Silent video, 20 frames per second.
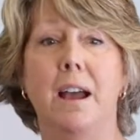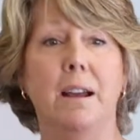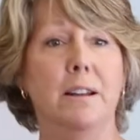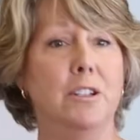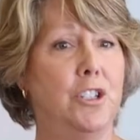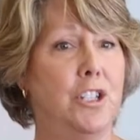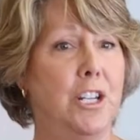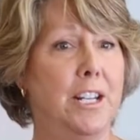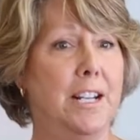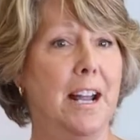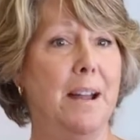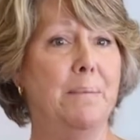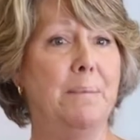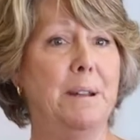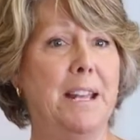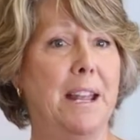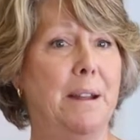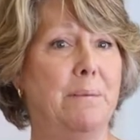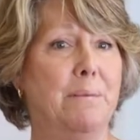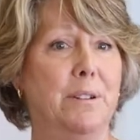she and I
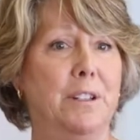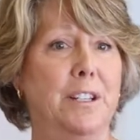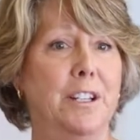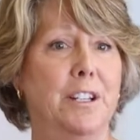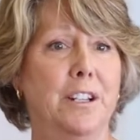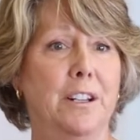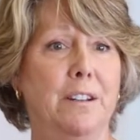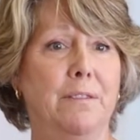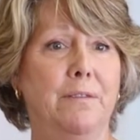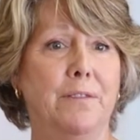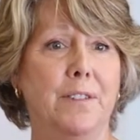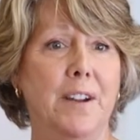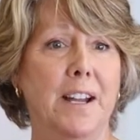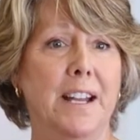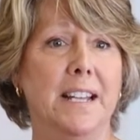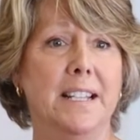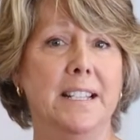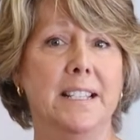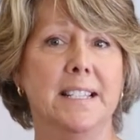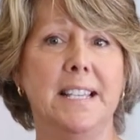became really good
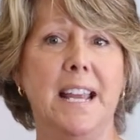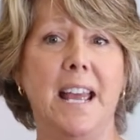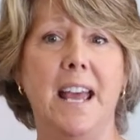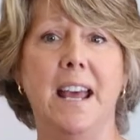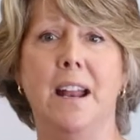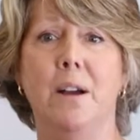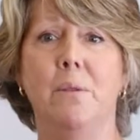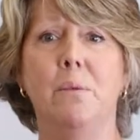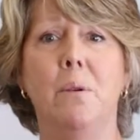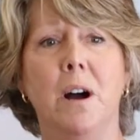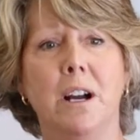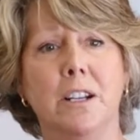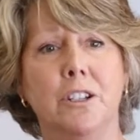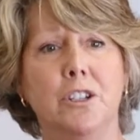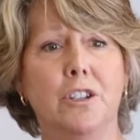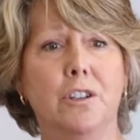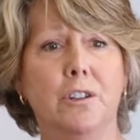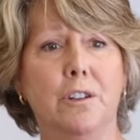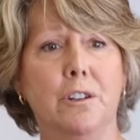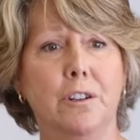friends, and I
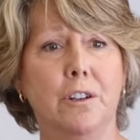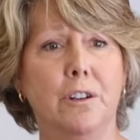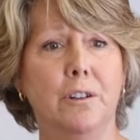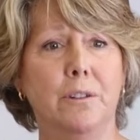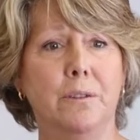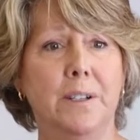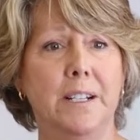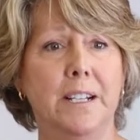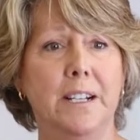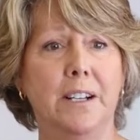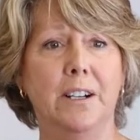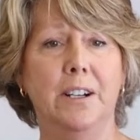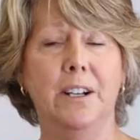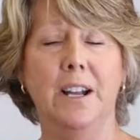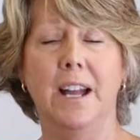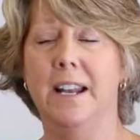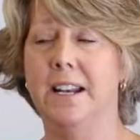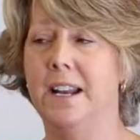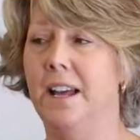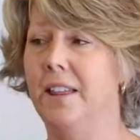watched her career,
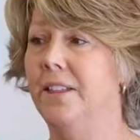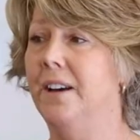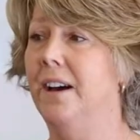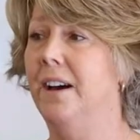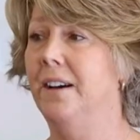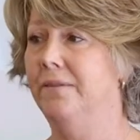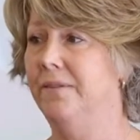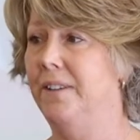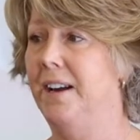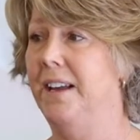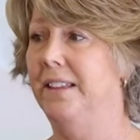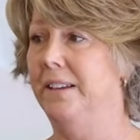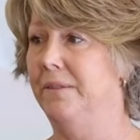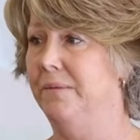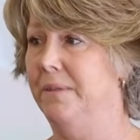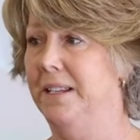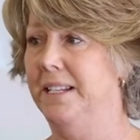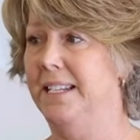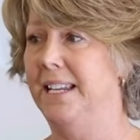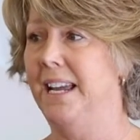and I thought finally
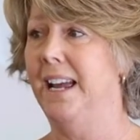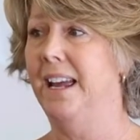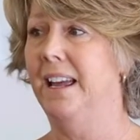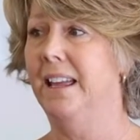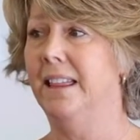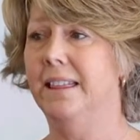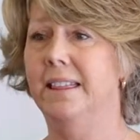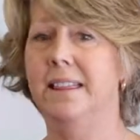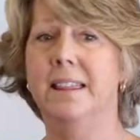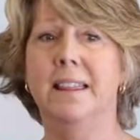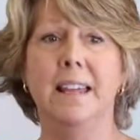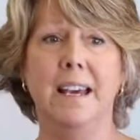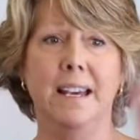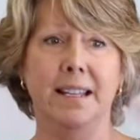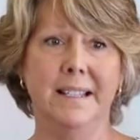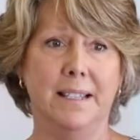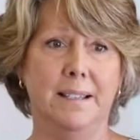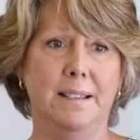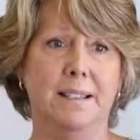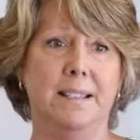one day,
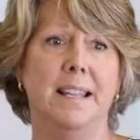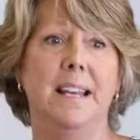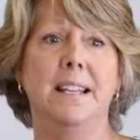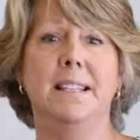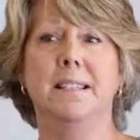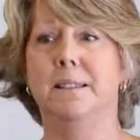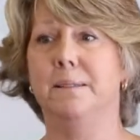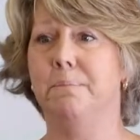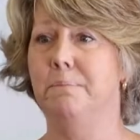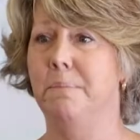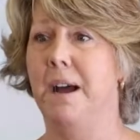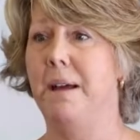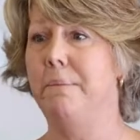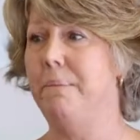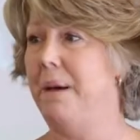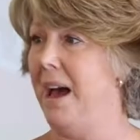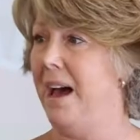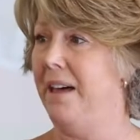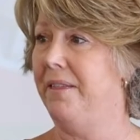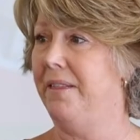that's my
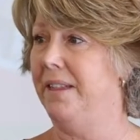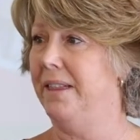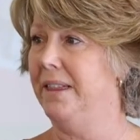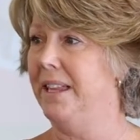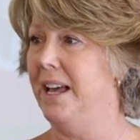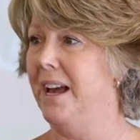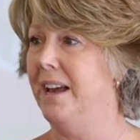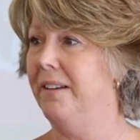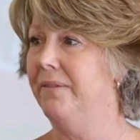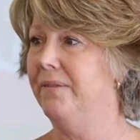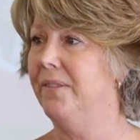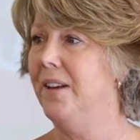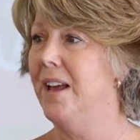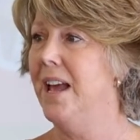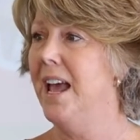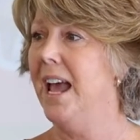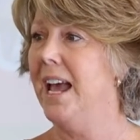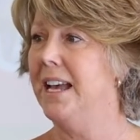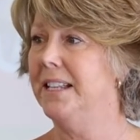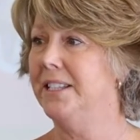path in life.
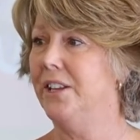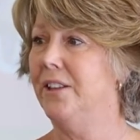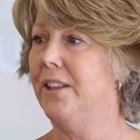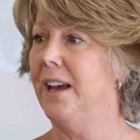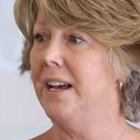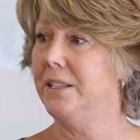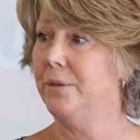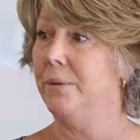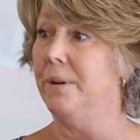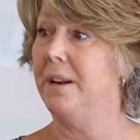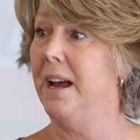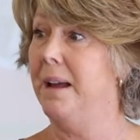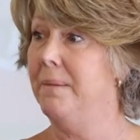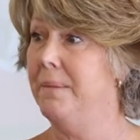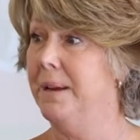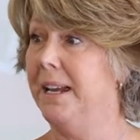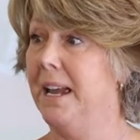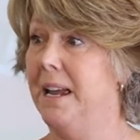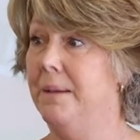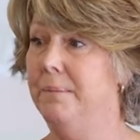And so that's when I
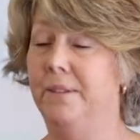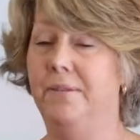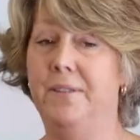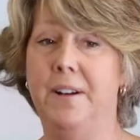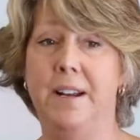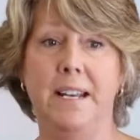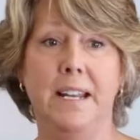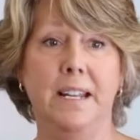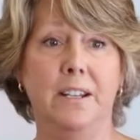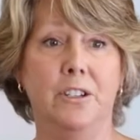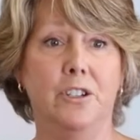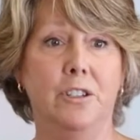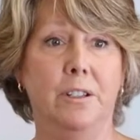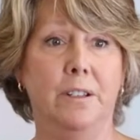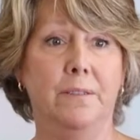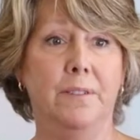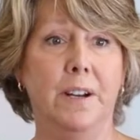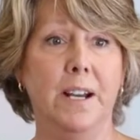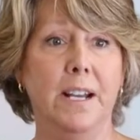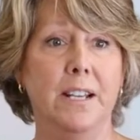became a financial
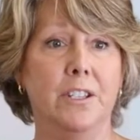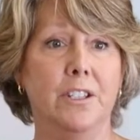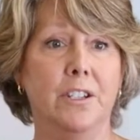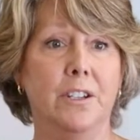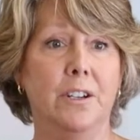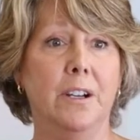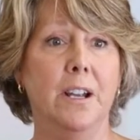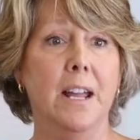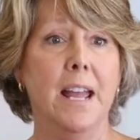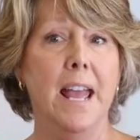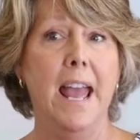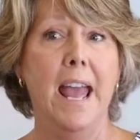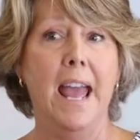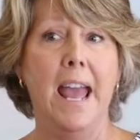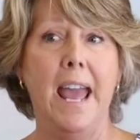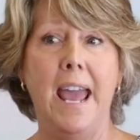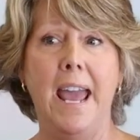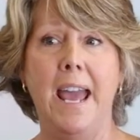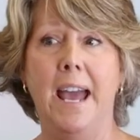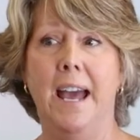advisor.
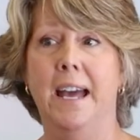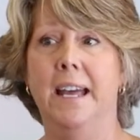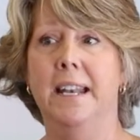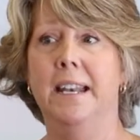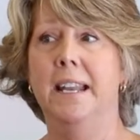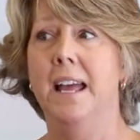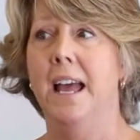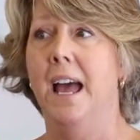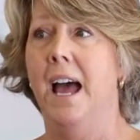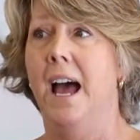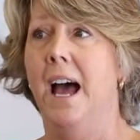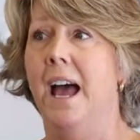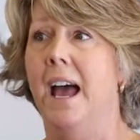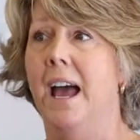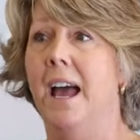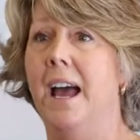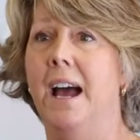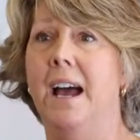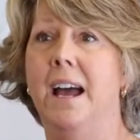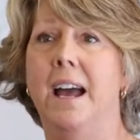And
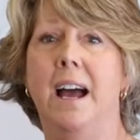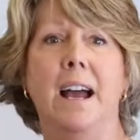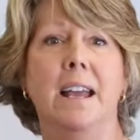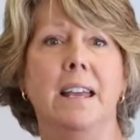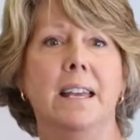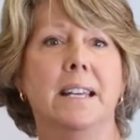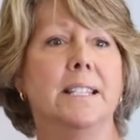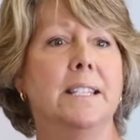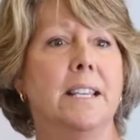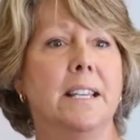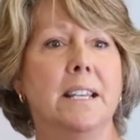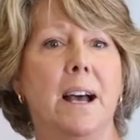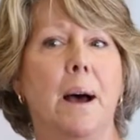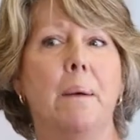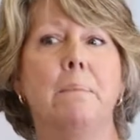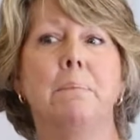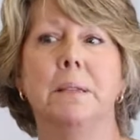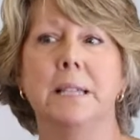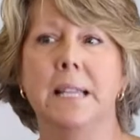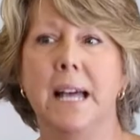it's a
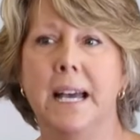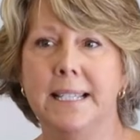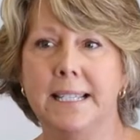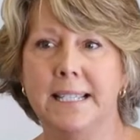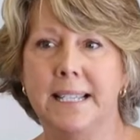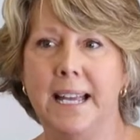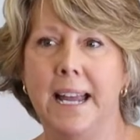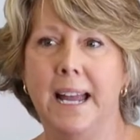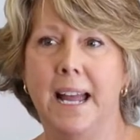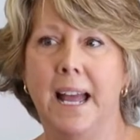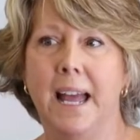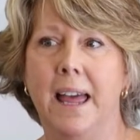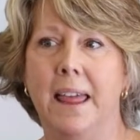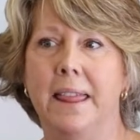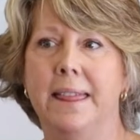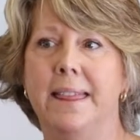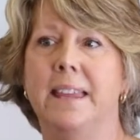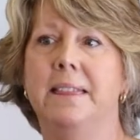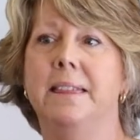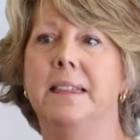blessing
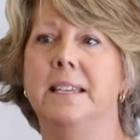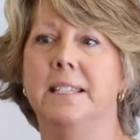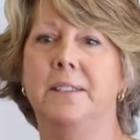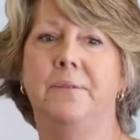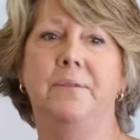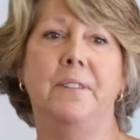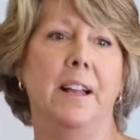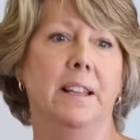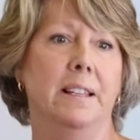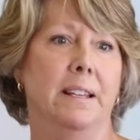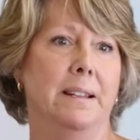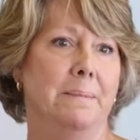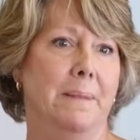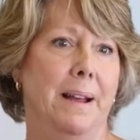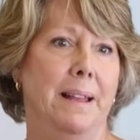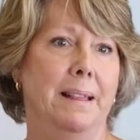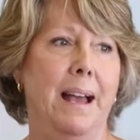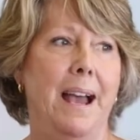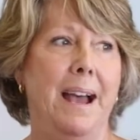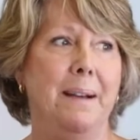that this fell in
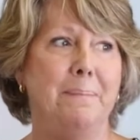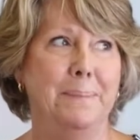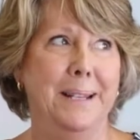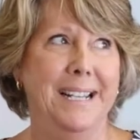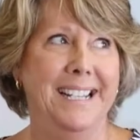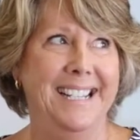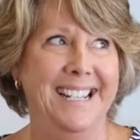my lap.